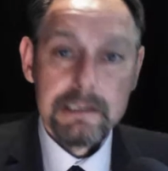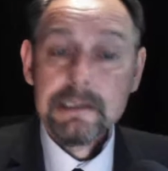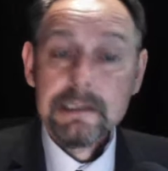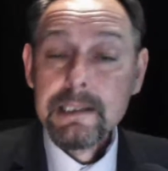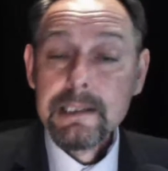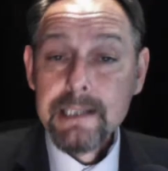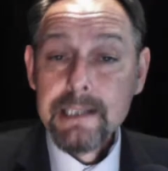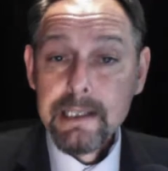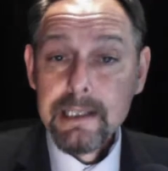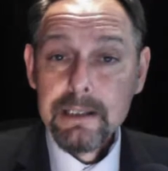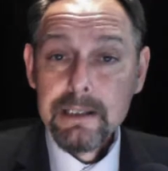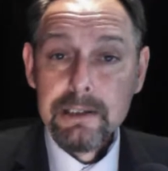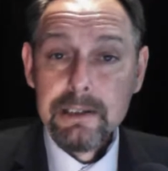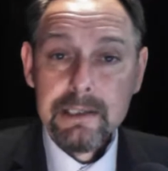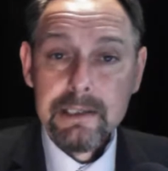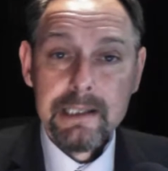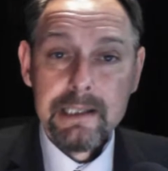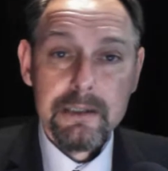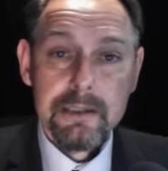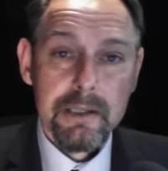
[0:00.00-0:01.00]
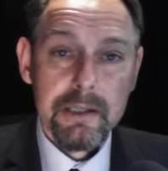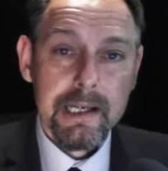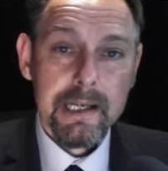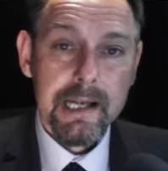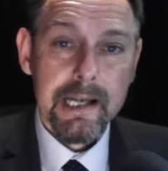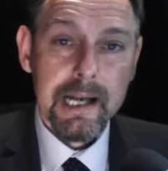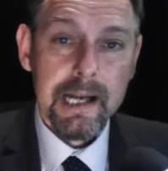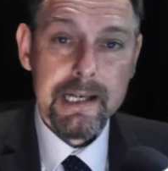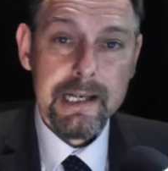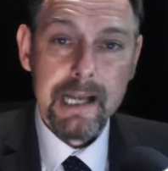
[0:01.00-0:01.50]
This included
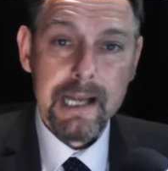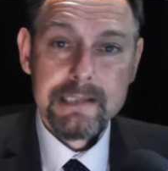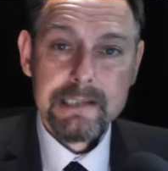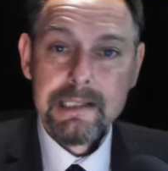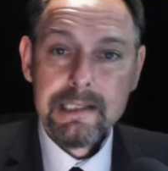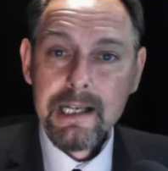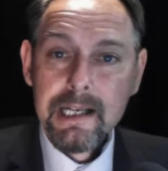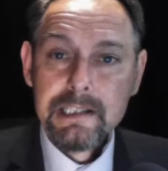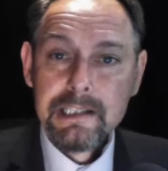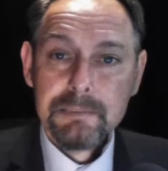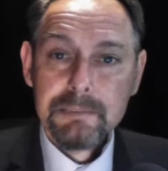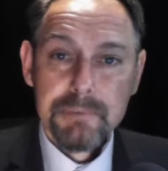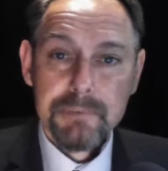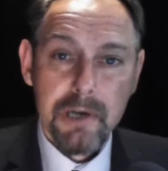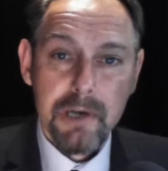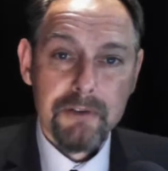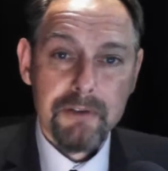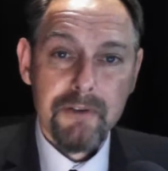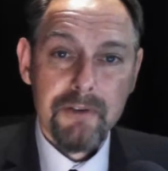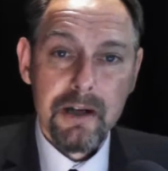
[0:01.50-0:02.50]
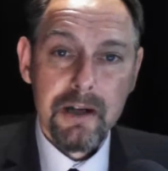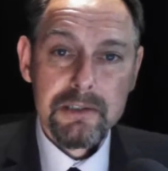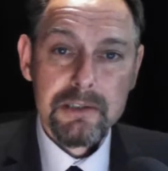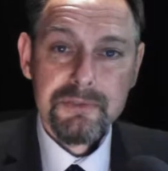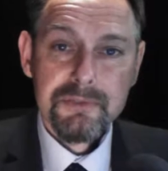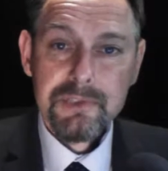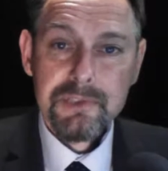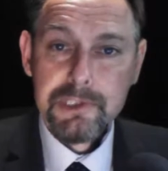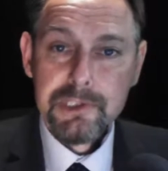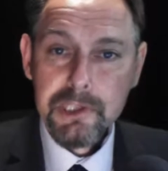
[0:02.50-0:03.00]
looking at candidates'
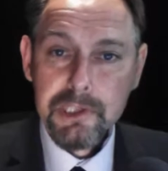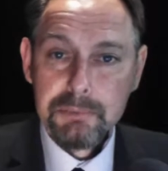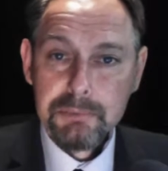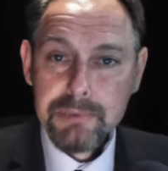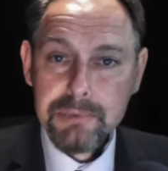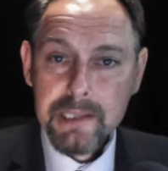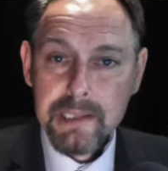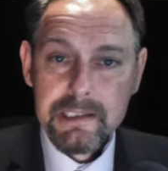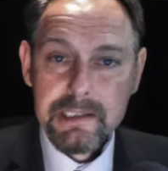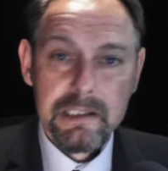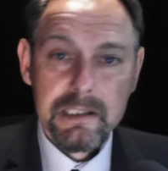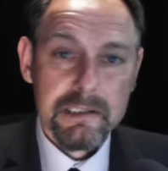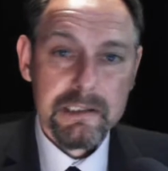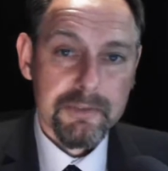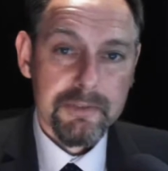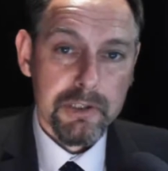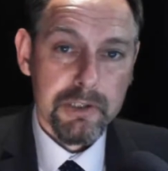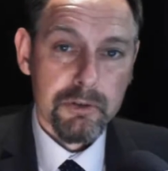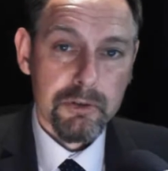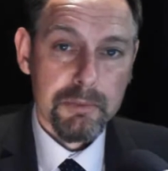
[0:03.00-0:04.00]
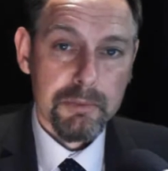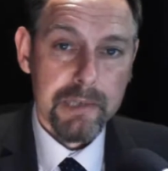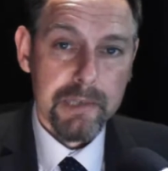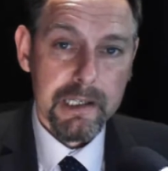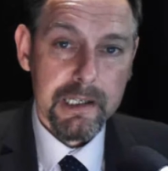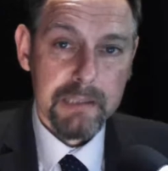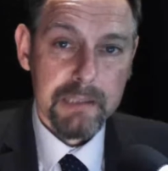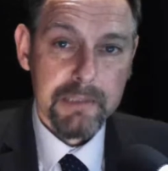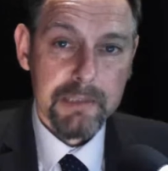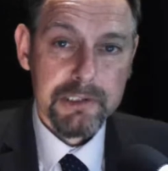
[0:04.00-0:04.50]
profiles for the new president of the
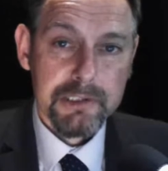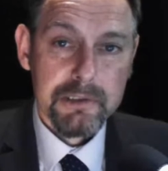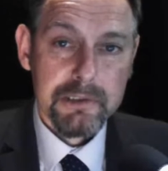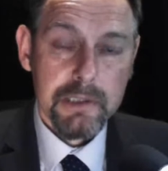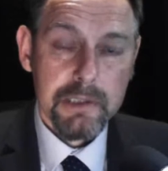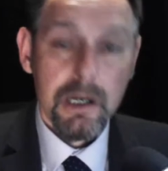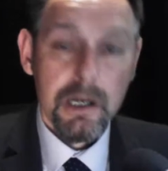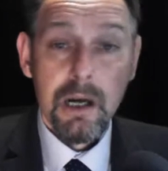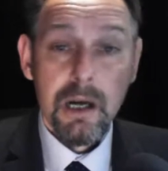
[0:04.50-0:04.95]
European Commission.